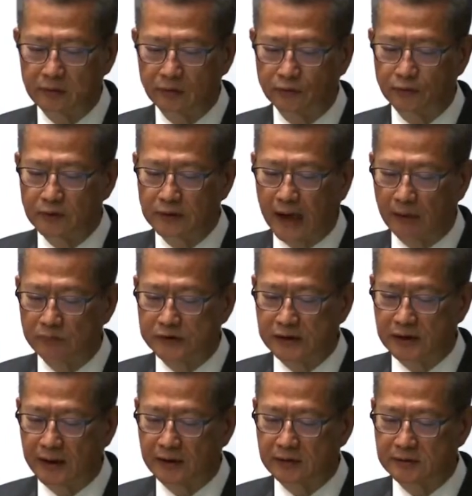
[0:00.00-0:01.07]
I will also
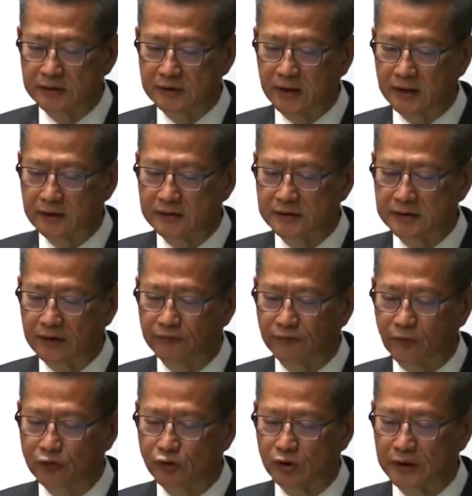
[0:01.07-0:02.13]
introduce the following
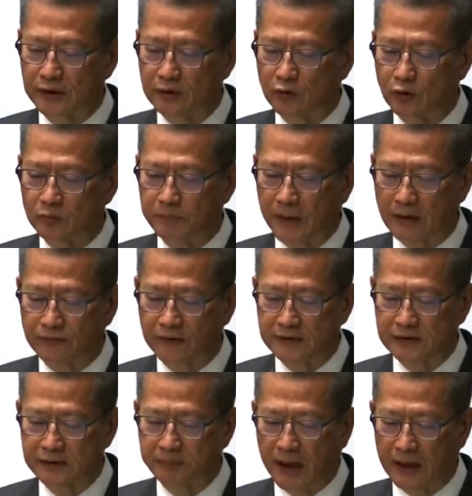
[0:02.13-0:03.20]
one-off measures to alleviate
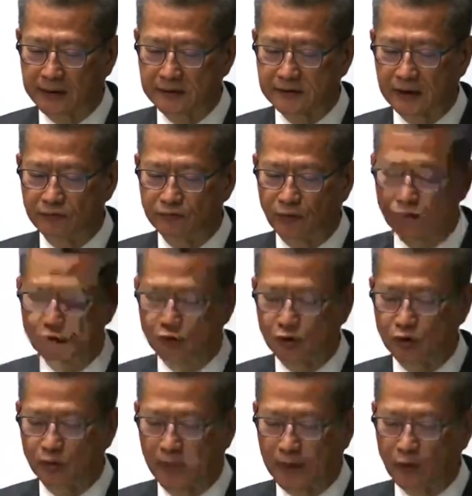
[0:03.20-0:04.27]
the impacts of the
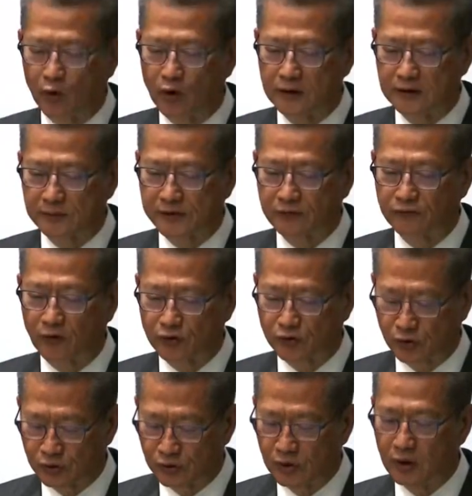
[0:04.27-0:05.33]
economic downturn on the public.
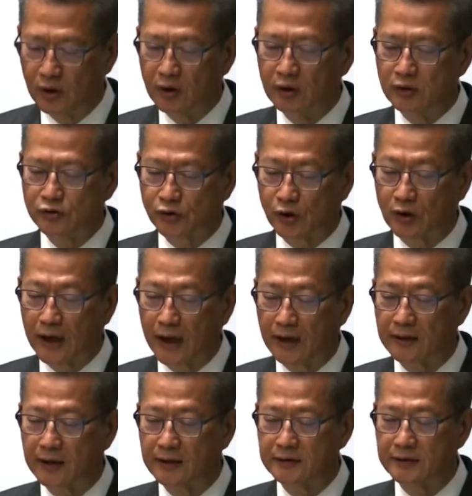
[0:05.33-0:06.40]
A, reducing
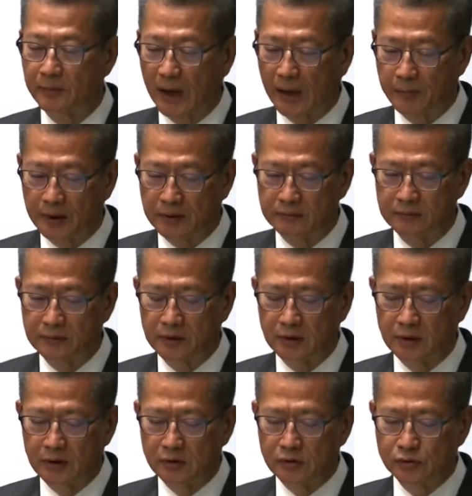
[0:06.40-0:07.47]
salaries, tax, and tax
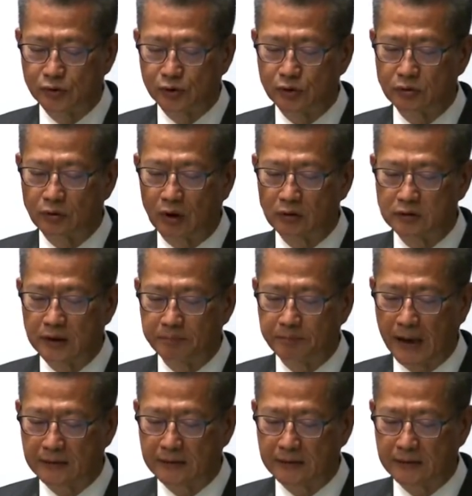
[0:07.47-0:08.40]
on the personal assessment